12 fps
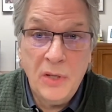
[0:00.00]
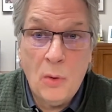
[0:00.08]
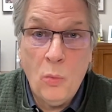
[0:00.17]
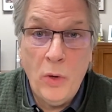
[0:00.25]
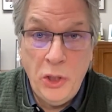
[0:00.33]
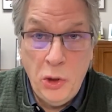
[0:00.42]

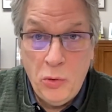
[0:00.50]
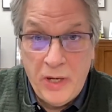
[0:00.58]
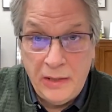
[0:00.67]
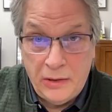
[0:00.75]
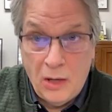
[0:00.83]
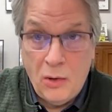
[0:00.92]
So when you
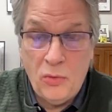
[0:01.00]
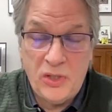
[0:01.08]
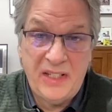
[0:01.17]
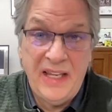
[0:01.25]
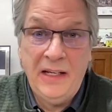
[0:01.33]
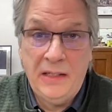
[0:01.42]
get
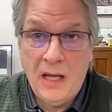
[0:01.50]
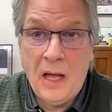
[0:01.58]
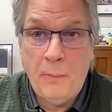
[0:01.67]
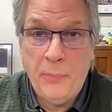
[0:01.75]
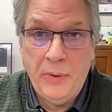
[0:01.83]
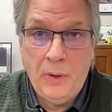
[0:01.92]
those synced
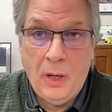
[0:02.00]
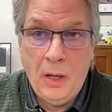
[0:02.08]
up,